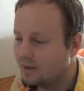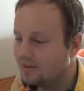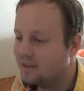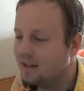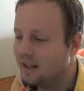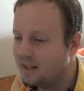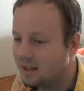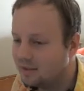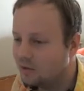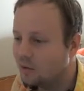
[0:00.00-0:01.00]

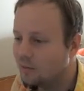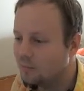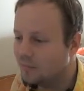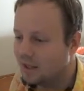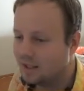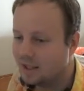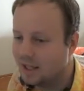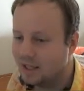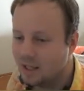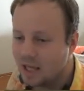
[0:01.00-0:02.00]
Sanigisto.
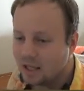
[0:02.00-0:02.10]
Okay?